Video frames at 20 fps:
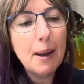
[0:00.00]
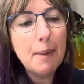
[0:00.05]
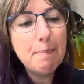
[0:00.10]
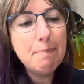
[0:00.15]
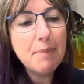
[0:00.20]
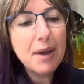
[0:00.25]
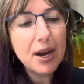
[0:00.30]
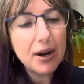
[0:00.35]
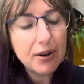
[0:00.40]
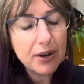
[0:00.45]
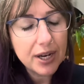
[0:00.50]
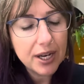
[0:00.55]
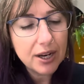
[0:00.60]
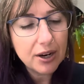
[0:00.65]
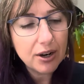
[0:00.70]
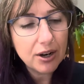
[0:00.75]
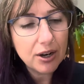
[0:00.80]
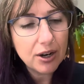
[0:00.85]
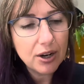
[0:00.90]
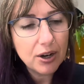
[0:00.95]

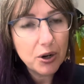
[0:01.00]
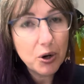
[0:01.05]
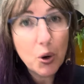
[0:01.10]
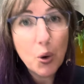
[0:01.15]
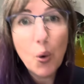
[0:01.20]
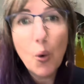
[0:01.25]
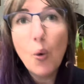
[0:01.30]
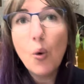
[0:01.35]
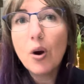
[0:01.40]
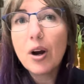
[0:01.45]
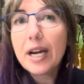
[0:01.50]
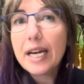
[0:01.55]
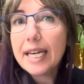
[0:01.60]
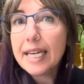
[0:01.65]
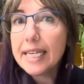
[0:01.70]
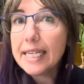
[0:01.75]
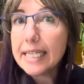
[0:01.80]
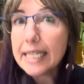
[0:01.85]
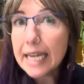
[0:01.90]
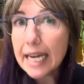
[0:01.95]
barrier or a
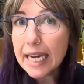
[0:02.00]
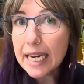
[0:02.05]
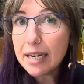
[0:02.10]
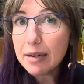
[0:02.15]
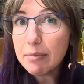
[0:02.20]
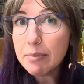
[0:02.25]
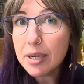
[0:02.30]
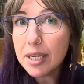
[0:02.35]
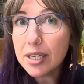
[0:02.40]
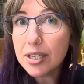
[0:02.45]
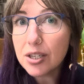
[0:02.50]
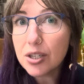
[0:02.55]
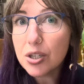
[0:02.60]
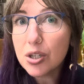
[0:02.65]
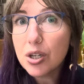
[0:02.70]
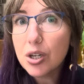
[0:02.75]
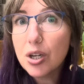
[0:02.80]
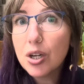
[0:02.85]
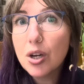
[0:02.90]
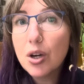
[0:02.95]
containment
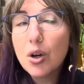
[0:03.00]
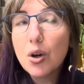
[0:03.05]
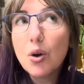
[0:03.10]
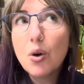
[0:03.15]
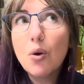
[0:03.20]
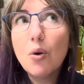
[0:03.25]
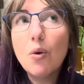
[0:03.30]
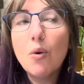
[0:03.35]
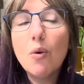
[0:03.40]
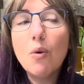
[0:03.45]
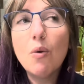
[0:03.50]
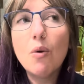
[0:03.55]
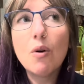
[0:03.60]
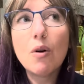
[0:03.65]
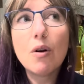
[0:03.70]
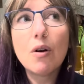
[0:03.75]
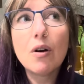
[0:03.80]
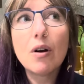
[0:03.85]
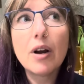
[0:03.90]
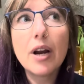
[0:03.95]

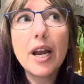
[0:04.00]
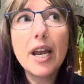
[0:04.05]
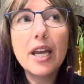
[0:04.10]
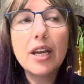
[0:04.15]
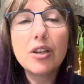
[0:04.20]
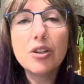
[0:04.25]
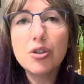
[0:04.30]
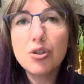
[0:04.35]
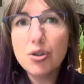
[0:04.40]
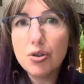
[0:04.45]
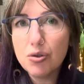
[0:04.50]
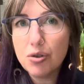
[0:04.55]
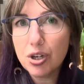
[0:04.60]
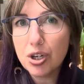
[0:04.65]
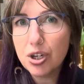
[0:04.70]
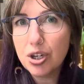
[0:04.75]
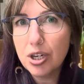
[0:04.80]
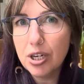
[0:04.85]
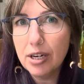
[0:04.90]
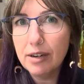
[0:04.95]
or a
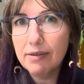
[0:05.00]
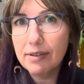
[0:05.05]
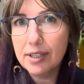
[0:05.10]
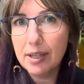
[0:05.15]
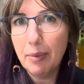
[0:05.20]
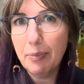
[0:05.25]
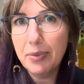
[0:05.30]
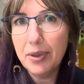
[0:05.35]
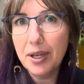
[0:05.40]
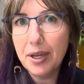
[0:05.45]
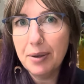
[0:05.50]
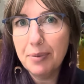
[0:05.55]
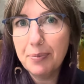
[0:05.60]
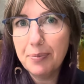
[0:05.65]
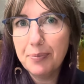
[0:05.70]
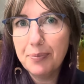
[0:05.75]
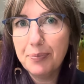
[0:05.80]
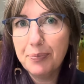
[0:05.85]
constriction of something,